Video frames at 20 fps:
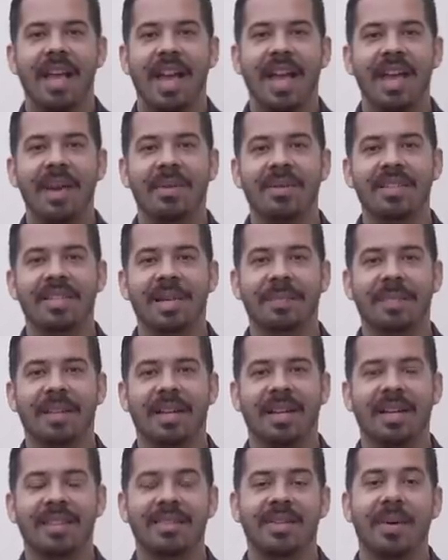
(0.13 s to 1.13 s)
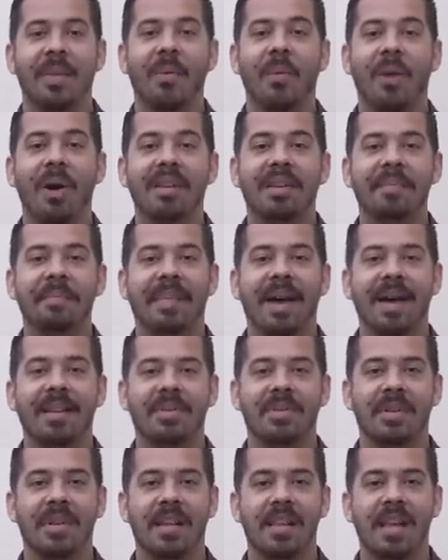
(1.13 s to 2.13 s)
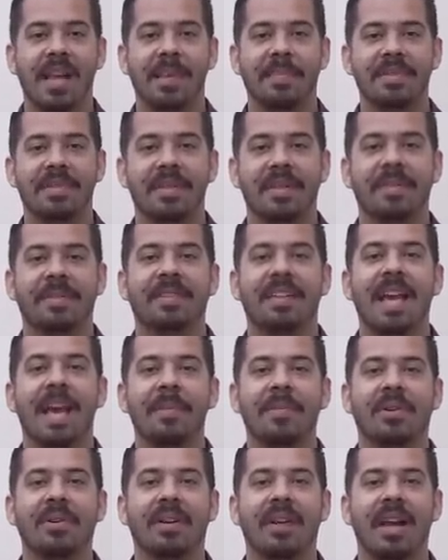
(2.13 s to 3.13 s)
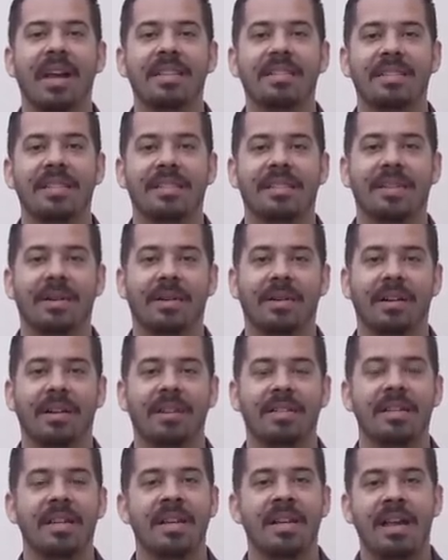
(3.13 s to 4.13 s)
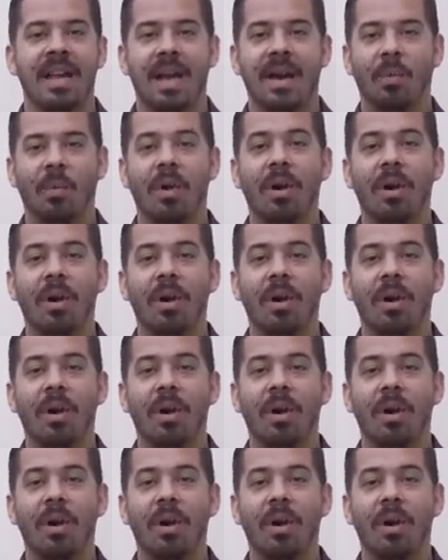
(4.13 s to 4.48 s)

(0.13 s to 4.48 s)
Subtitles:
Hey, what's up guys? Welcome back to another episode of Chemical Guys Detail Garage, and